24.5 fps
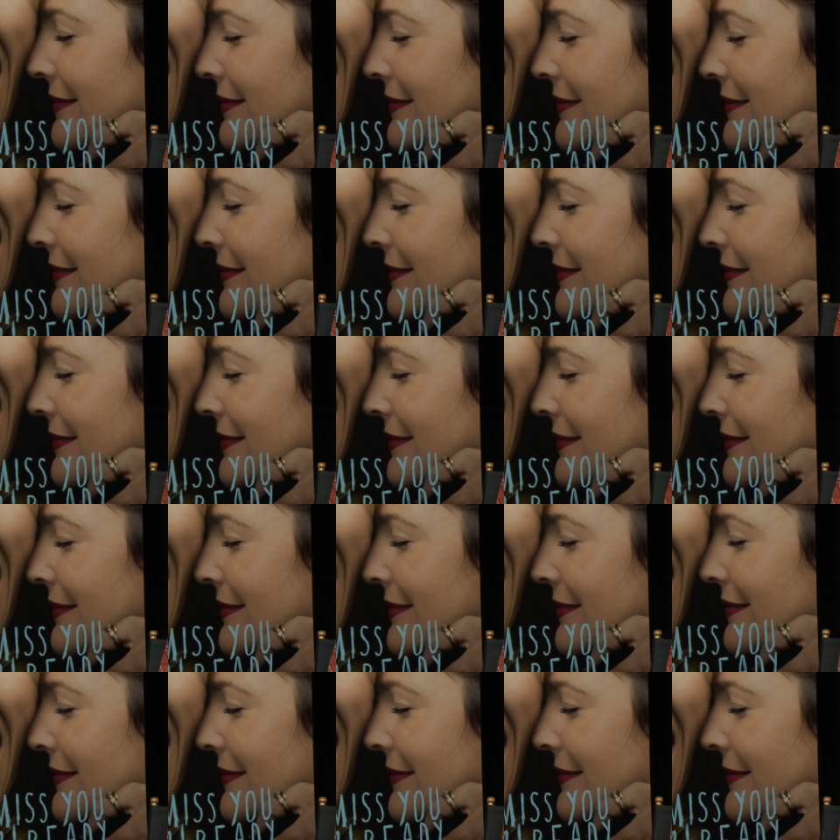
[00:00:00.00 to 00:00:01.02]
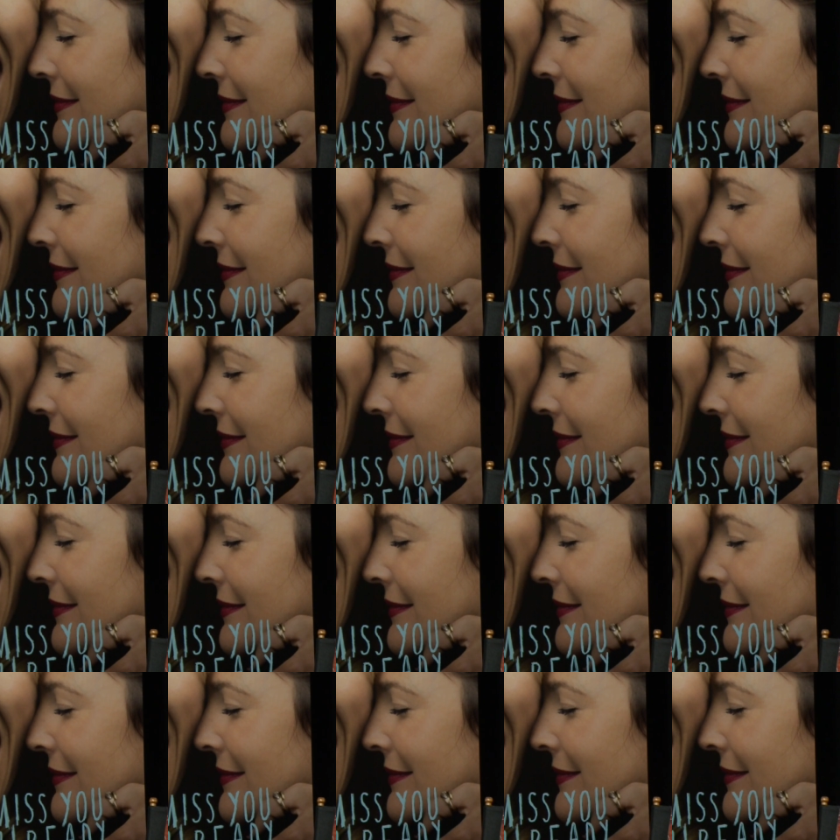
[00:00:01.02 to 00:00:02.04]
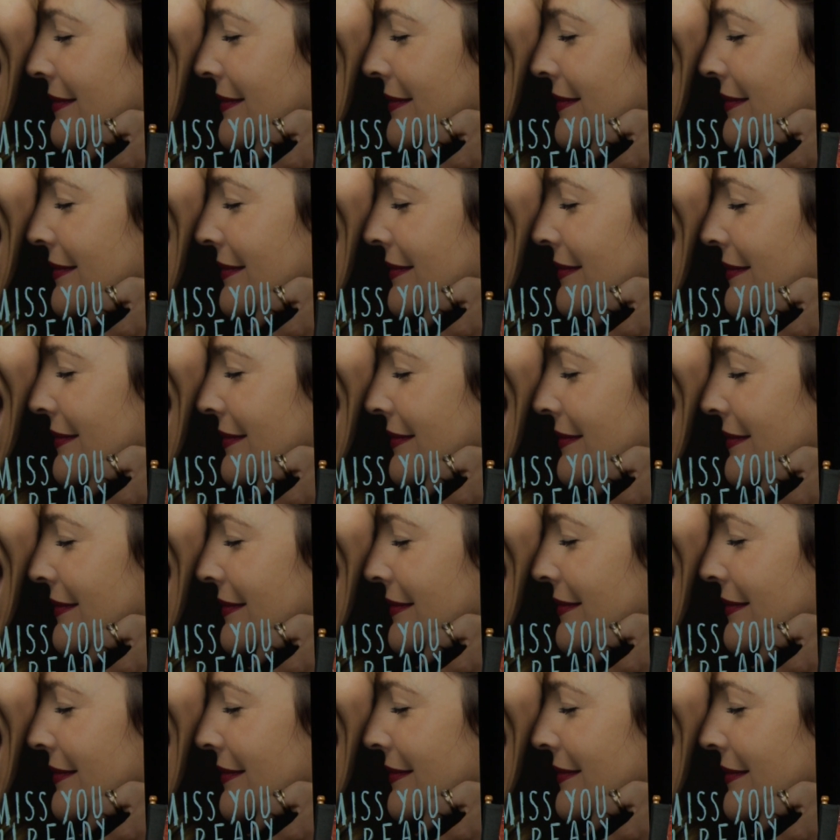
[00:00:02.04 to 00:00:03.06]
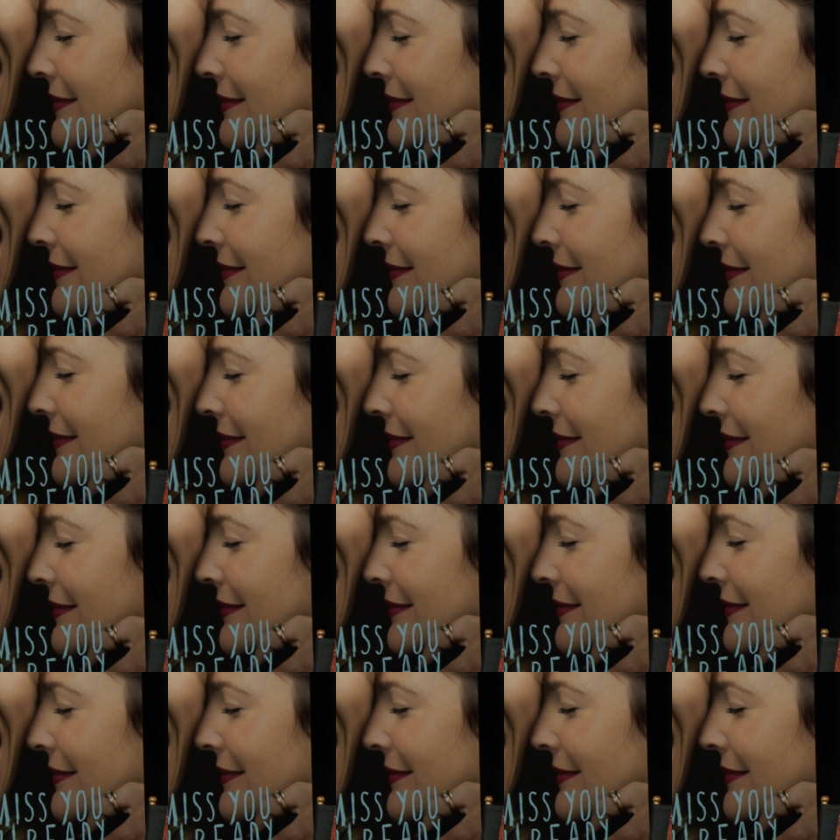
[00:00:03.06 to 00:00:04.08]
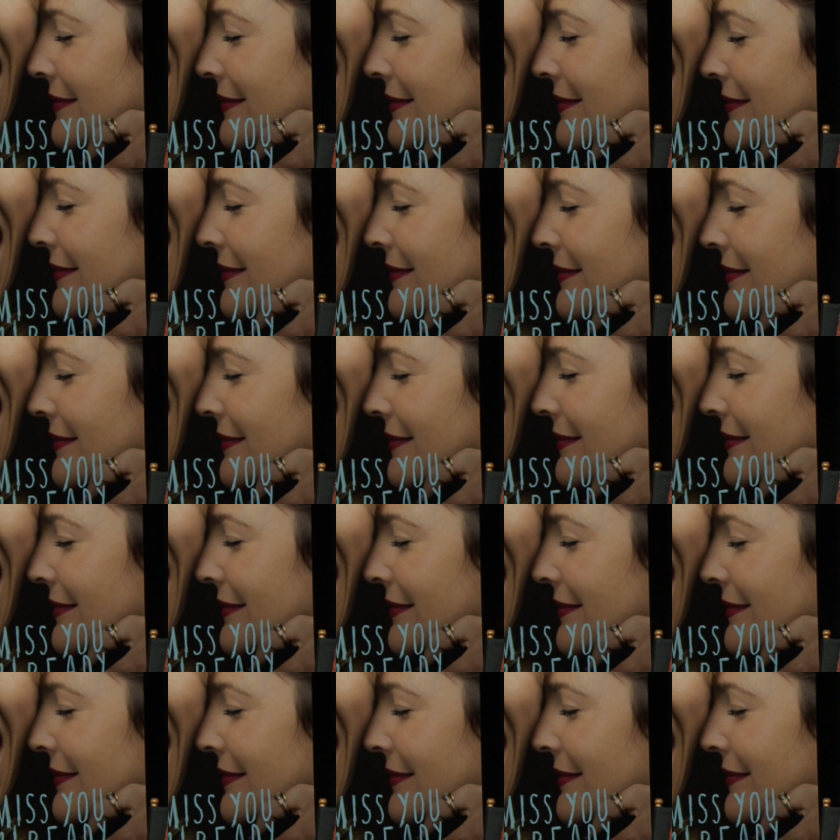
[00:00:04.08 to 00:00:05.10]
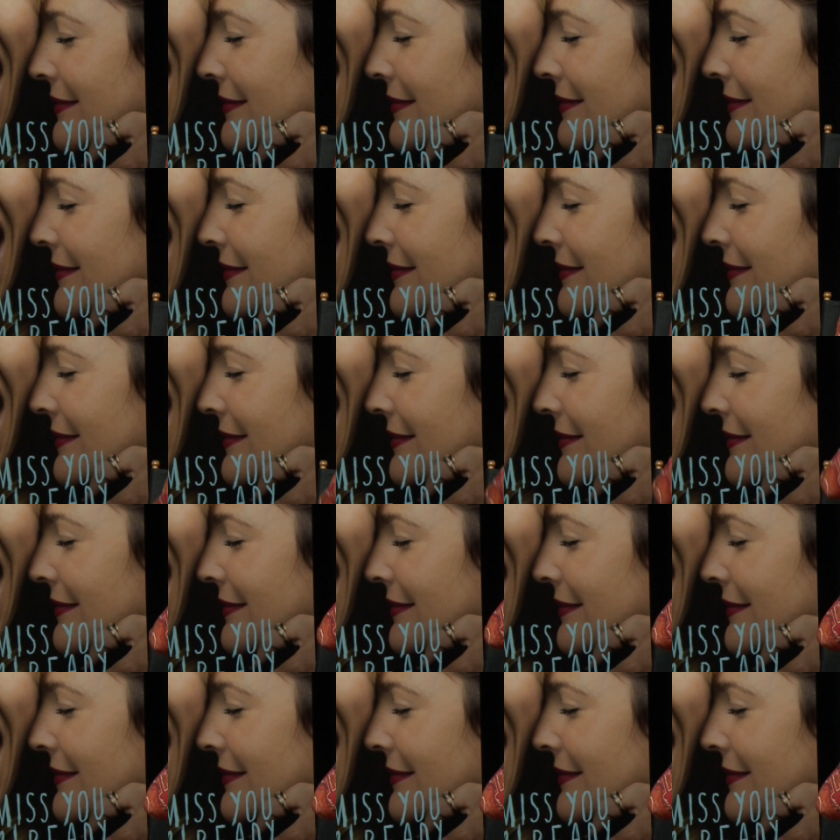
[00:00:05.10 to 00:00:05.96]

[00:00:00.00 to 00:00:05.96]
(not speaking)